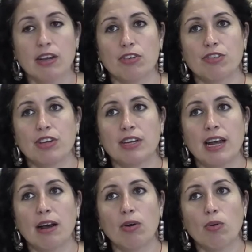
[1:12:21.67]
She
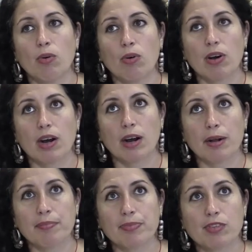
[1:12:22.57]
now
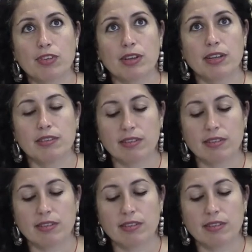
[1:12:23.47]
um, she